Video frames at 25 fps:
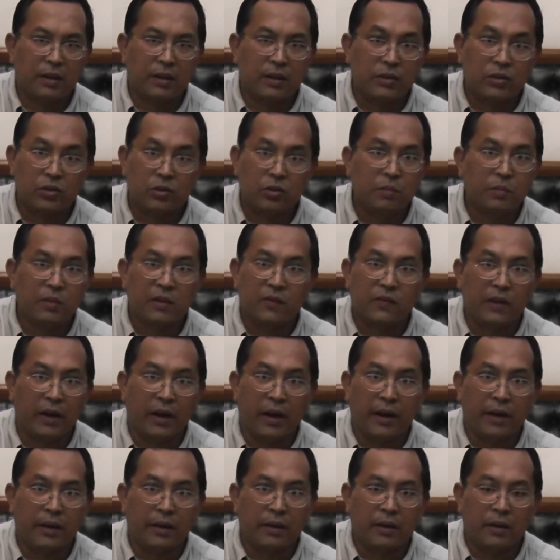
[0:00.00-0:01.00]
should be
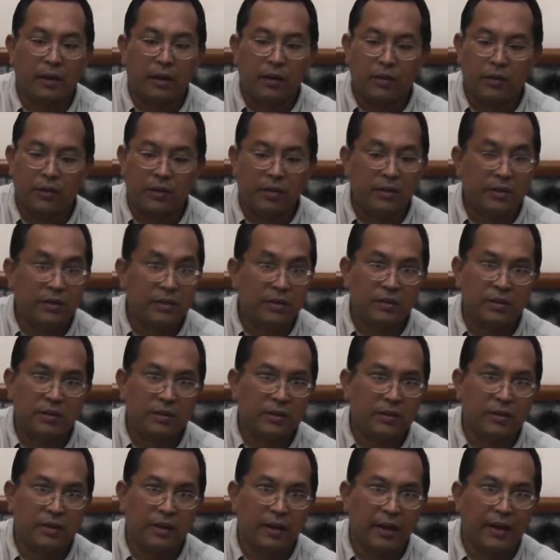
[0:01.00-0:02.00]
fine. You know, this
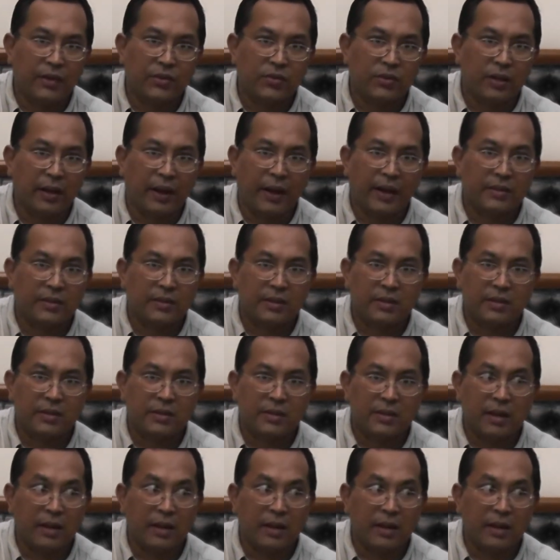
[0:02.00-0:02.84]
is a natural acid. It's